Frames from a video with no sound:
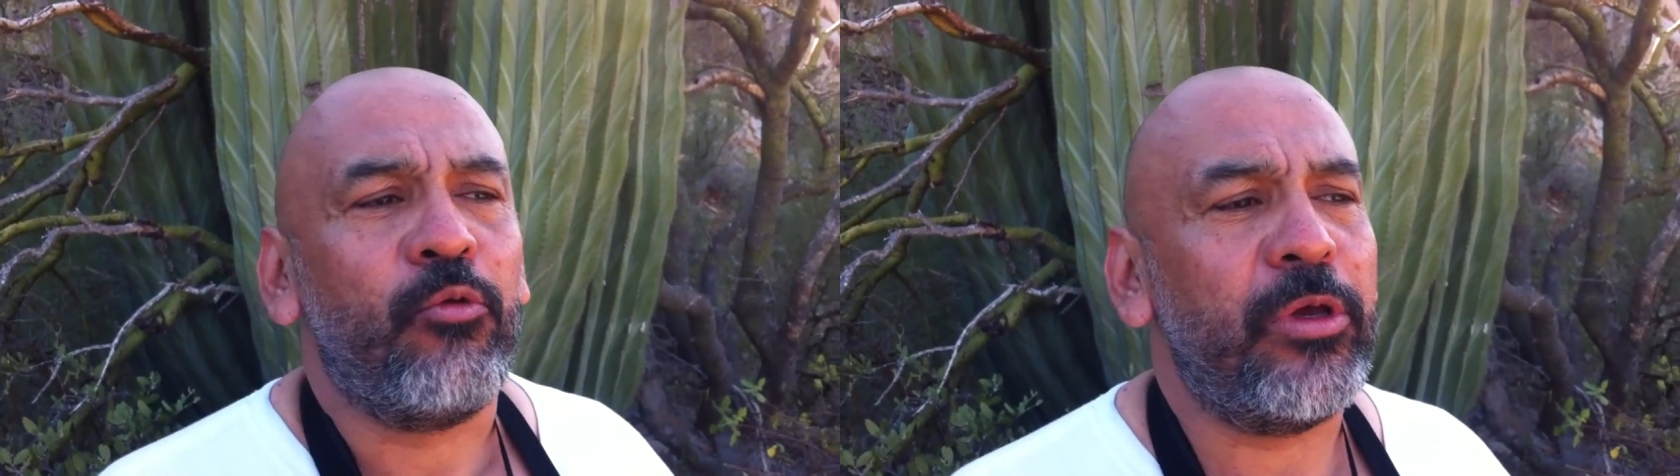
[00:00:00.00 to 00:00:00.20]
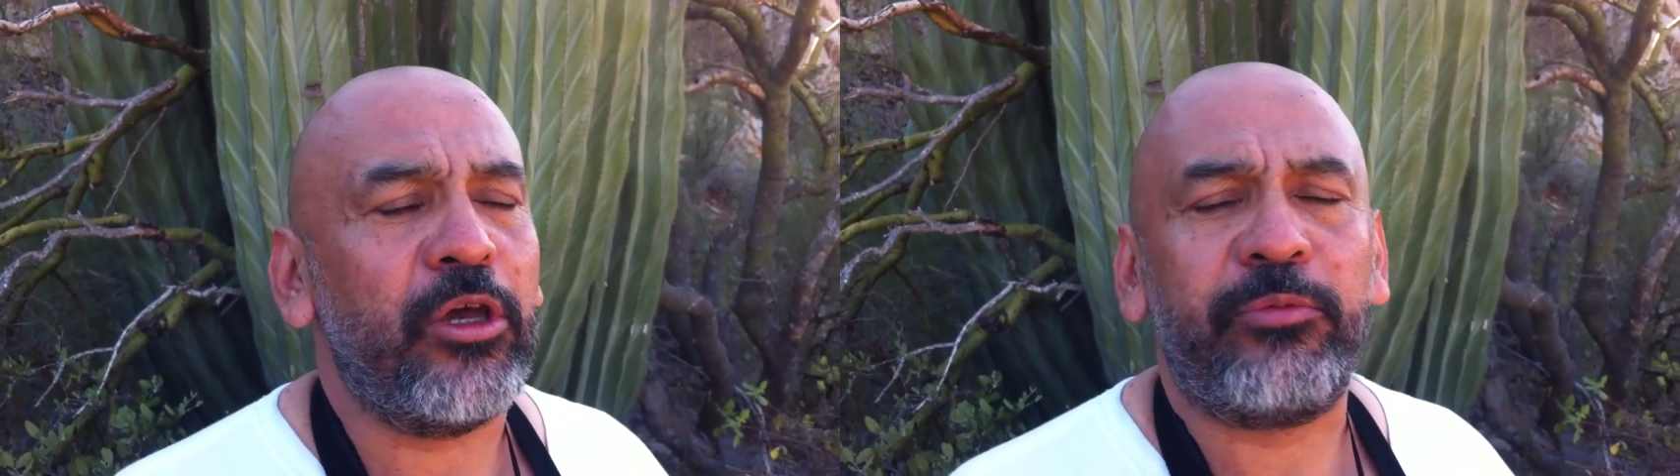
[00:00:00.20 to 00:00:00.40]

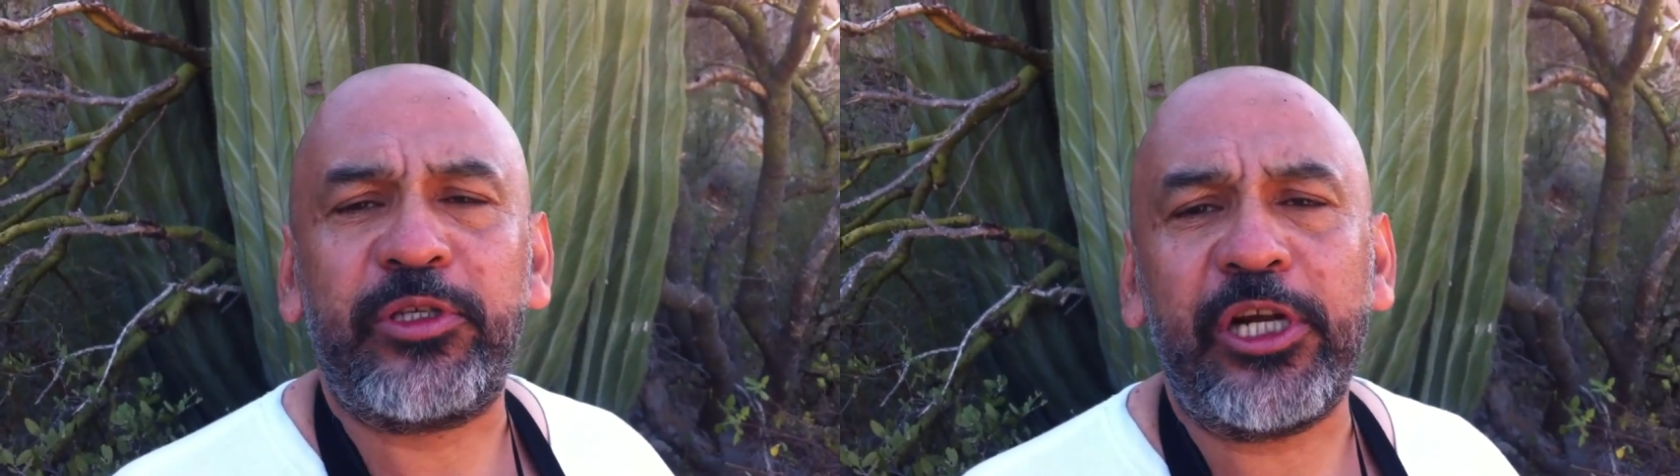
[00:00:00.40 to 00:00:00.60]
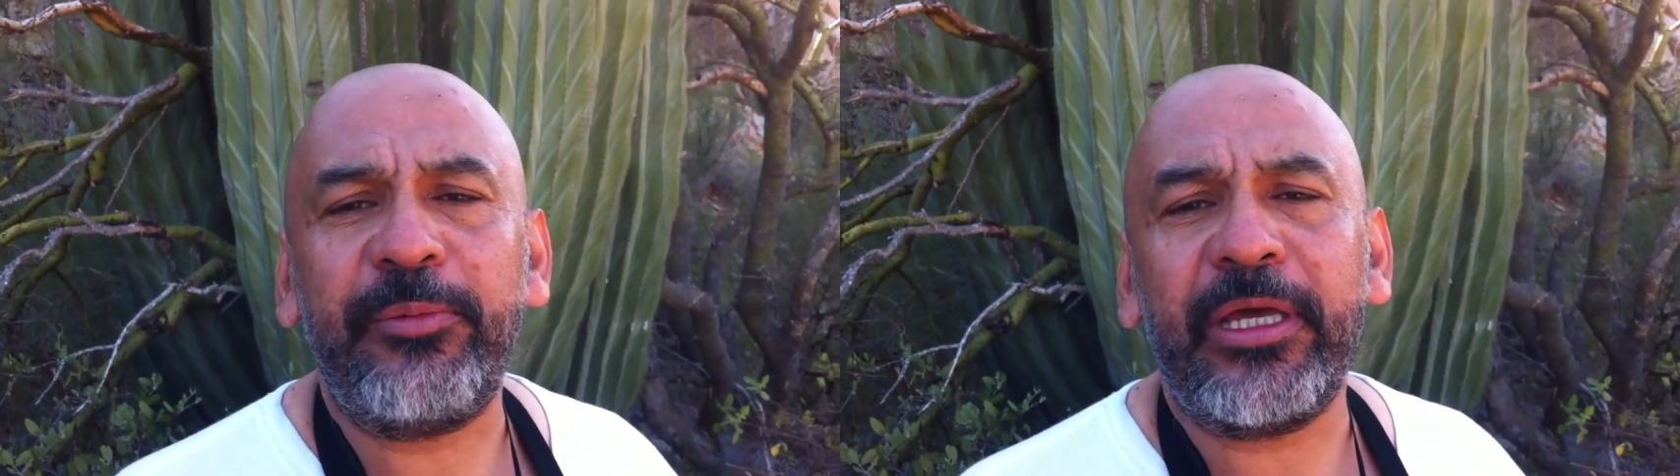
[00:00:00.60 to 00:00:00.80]
We
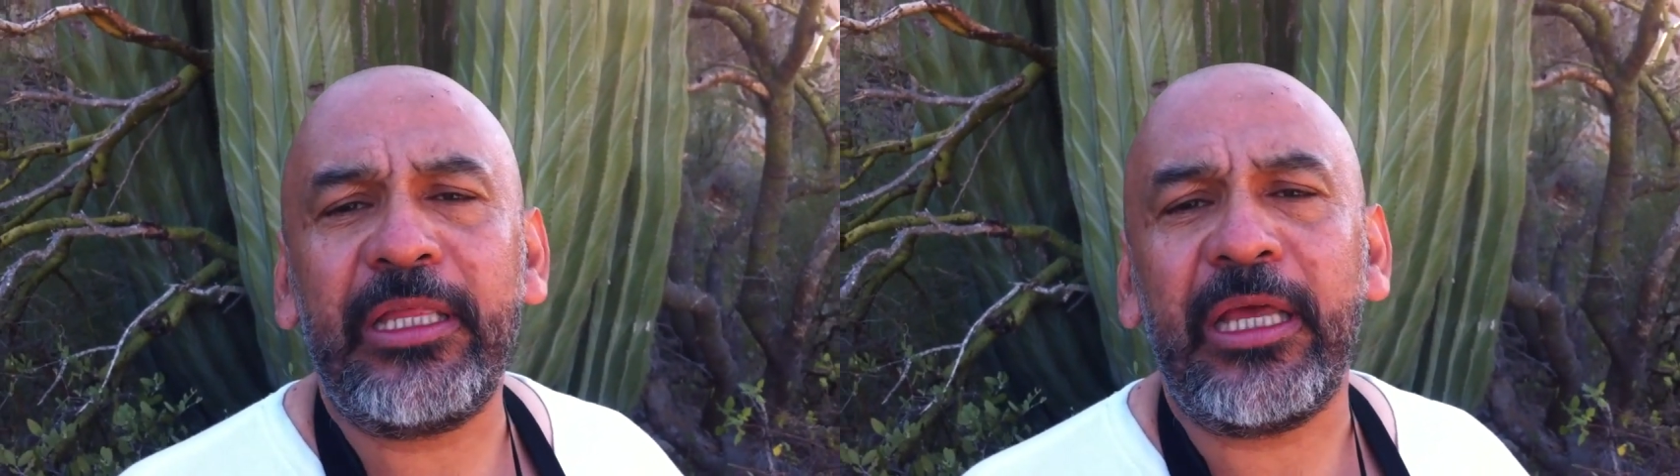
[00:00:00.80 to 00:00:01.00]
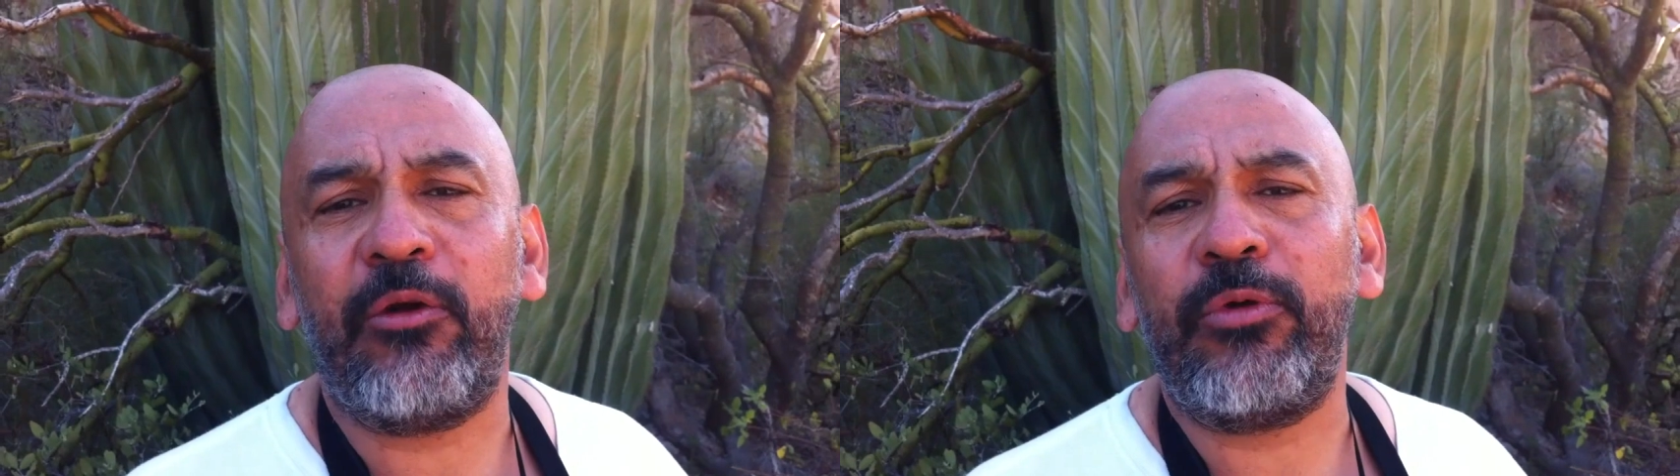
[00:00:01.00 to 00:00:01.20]
observe
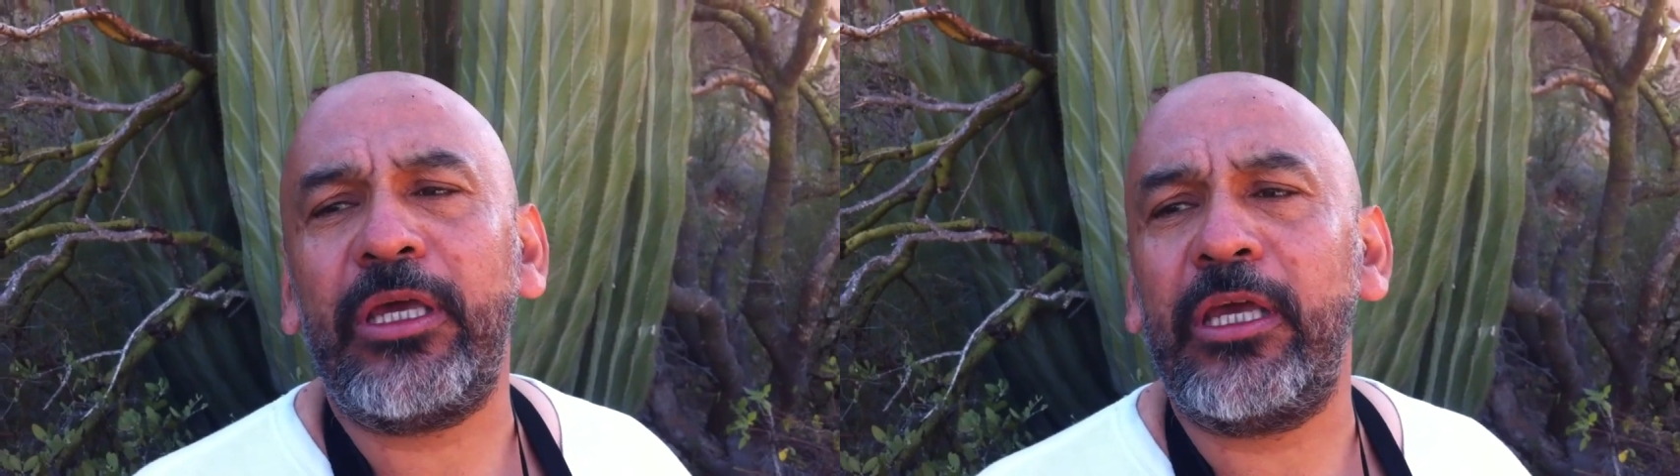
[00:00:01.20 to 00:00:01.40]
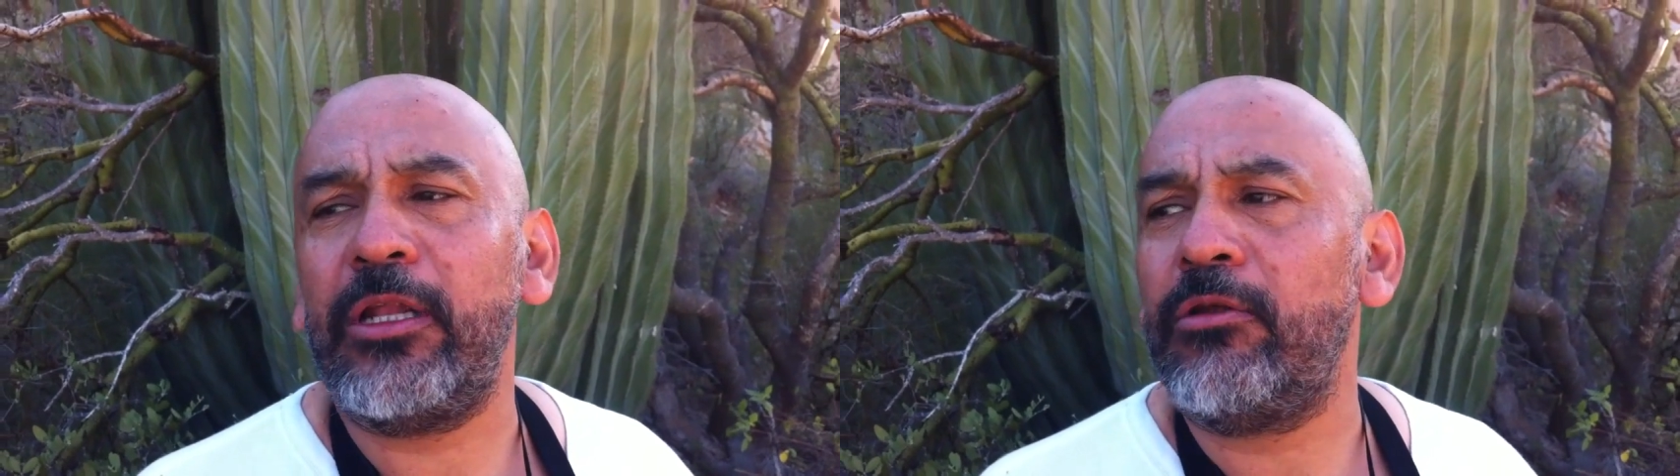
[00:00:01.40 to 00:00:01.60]
it and
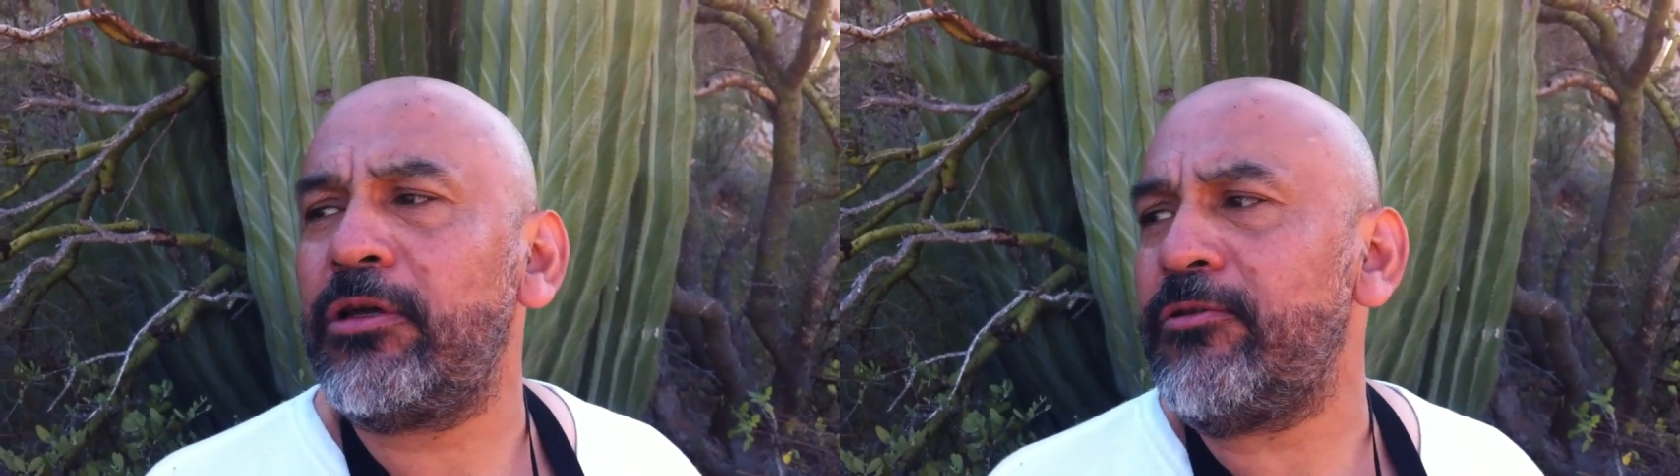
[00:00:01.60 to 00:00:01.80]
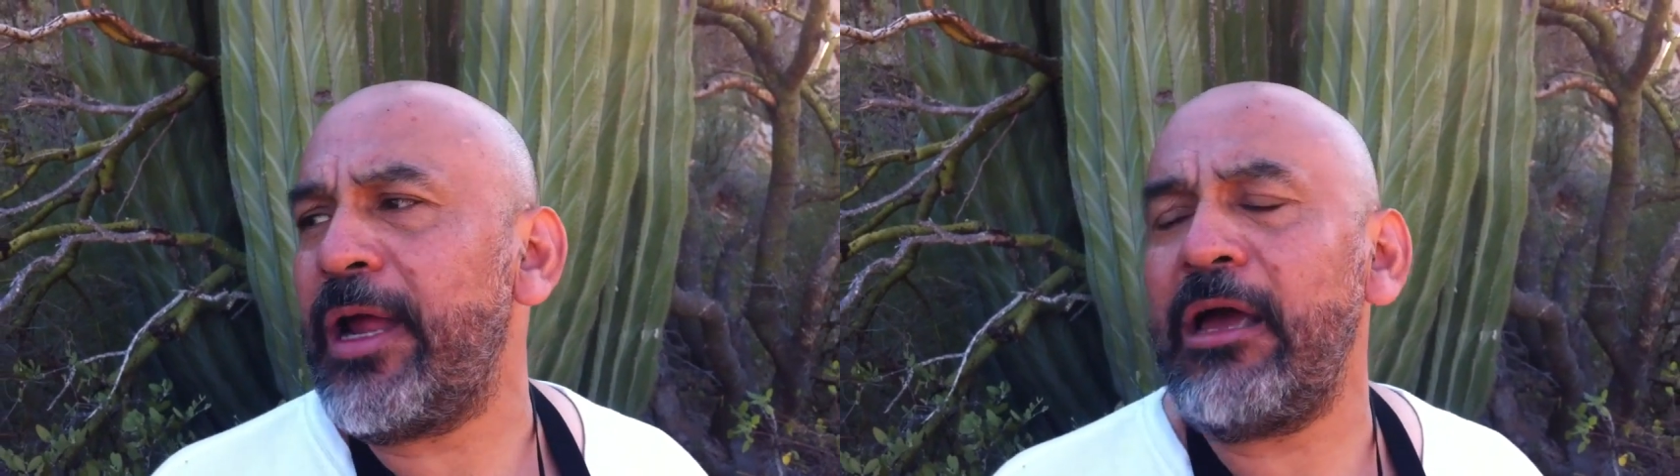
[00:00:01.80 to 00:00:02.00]
we
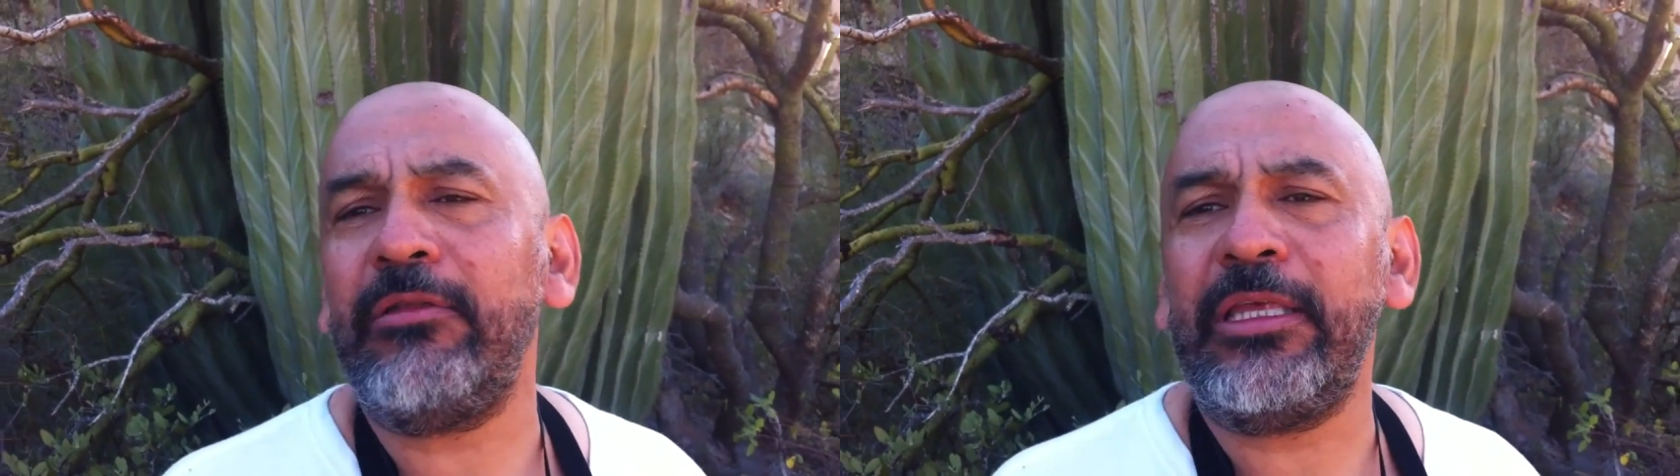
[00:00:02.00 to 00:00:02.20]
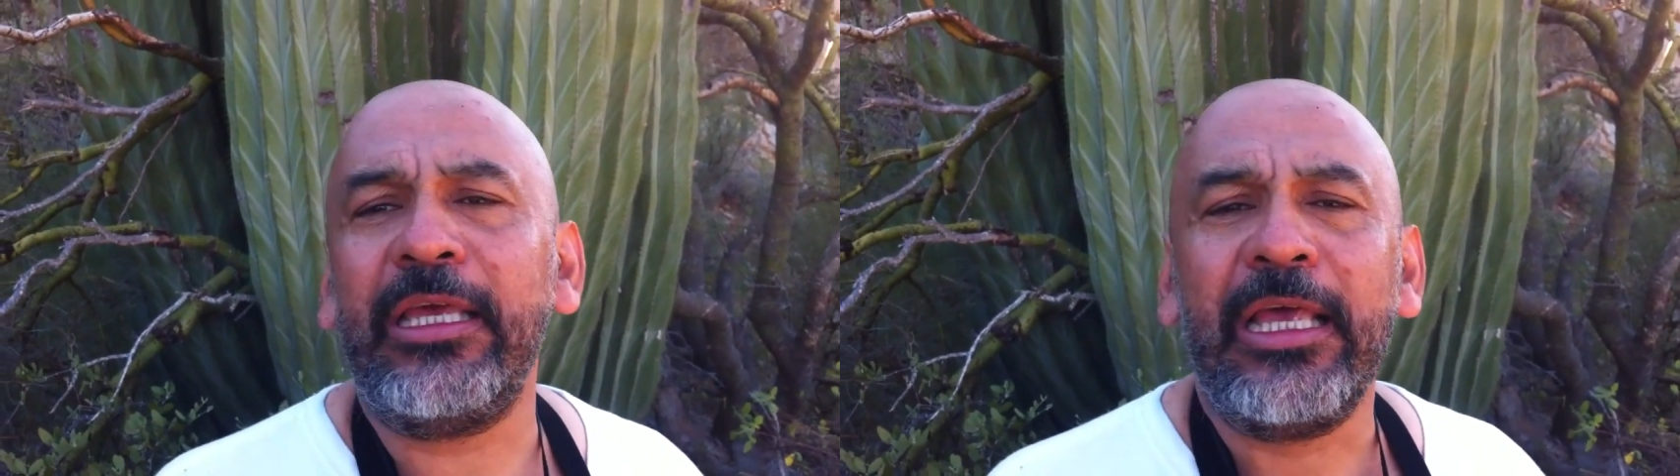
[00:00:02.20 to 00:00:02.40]
look
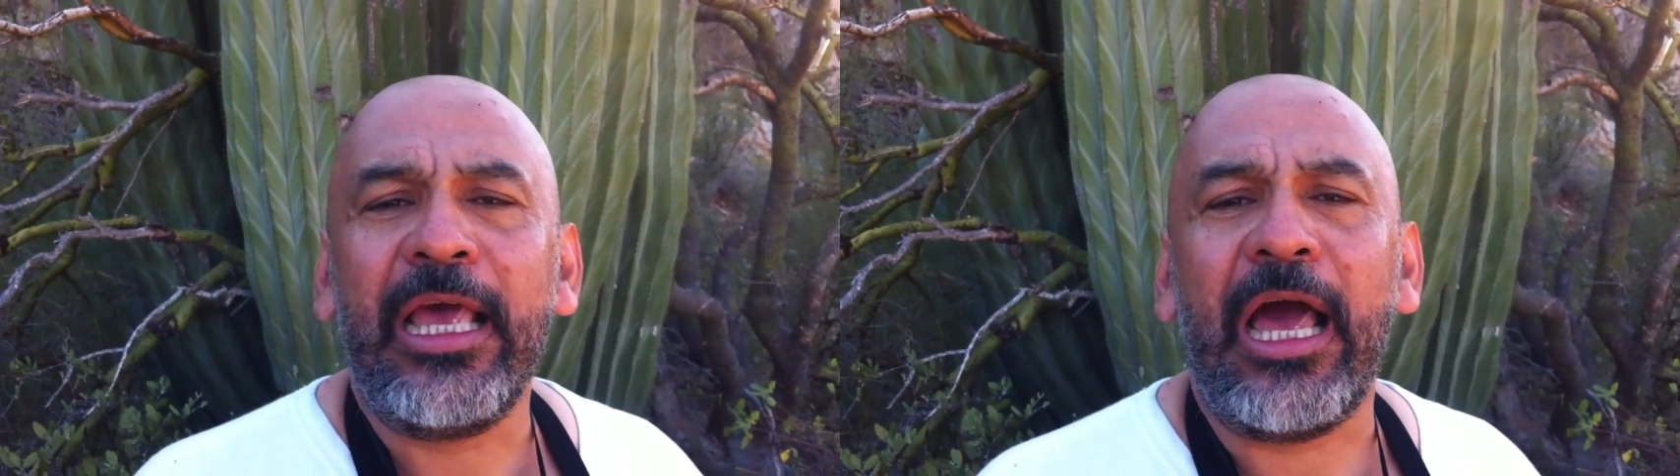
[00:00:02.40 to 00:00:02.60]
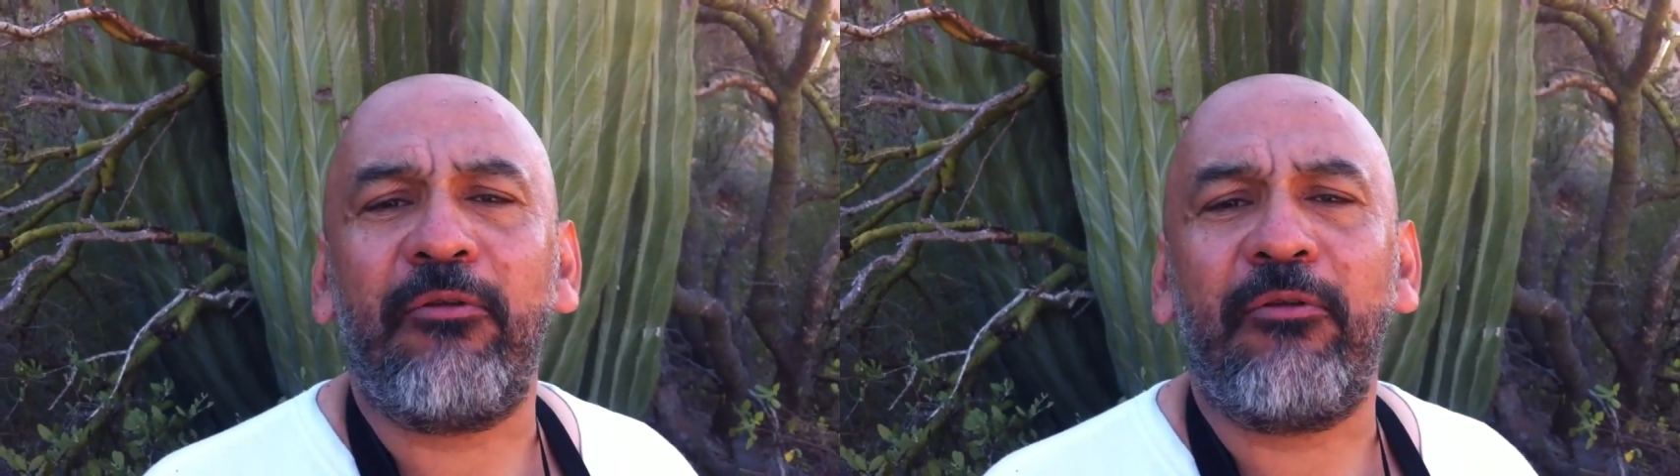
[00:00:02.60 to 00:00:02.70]
around,